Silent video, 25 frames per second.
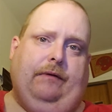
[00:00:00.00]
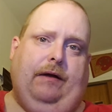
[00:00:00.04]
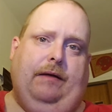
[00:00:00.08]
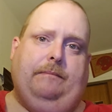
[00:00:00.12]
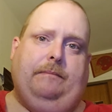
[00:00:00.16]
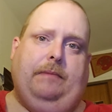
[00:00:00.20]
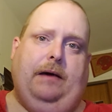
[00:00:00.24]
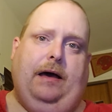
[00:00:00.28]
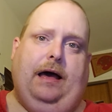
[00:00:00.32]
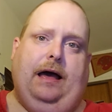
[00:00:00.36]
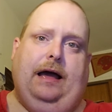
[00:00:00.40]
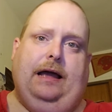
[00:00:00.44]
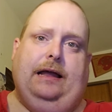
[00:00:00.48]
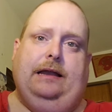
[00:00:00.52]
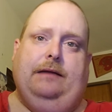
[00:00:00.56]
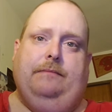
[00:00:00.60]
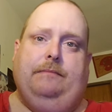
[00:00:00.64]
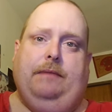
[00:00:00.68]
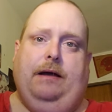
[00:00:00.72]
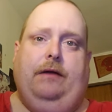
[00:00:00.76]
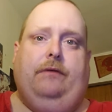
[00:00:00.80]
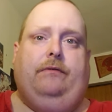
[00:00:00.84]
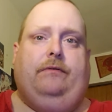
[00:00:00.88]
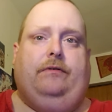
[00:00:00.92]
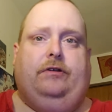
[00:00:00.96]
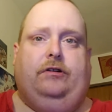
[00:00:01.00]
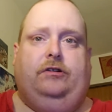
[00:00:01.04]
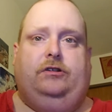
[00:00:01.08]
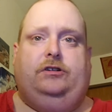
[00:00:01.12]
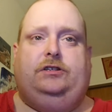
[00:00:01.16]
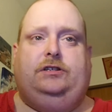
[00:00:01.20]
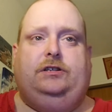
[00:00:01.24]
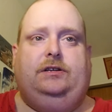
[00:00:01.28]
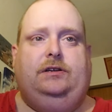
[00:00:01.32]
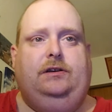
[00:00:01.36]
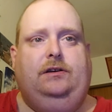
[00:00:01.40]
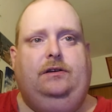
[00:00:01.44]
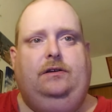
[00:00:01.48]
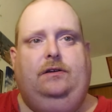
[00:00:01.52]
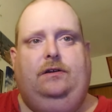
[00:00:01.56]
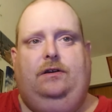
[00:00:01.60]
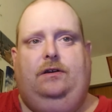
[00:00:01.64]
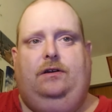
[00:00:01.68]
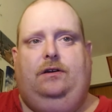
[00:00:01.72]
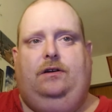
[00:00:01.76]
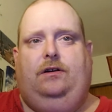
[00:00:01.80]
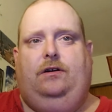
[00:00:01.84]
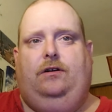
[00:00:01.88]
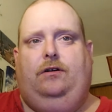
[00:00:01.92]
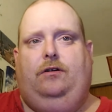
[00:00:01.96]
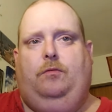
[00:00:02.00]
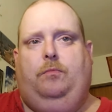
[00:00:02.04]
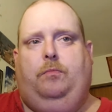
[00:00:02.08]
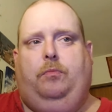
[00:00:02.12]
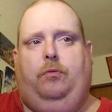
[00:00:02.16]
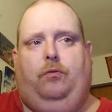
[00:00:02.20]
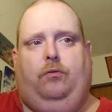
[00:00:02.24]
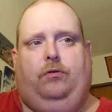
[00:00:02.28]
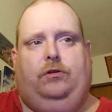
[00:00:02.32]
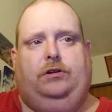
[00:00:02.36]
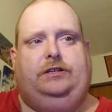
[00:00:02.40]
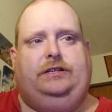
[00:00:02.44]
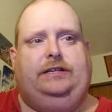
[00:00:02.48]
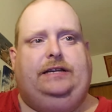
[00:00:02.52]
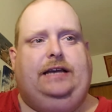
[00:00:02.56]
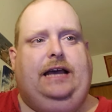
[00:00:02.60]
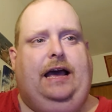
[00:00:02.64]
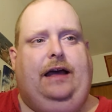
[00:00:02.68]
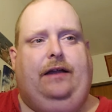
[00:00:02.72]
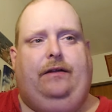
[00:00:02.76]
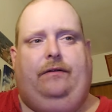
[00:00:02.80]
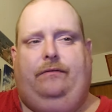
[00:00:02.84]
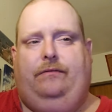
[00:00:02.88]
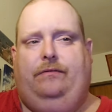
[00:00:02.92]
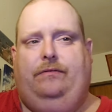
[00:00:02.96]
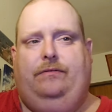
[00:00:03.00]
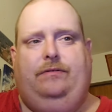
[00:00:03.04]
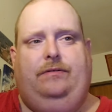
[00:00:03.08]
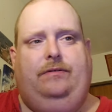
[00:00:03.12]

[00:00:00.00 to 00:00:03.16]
right behind the Mariners. Oh, poor Seattle.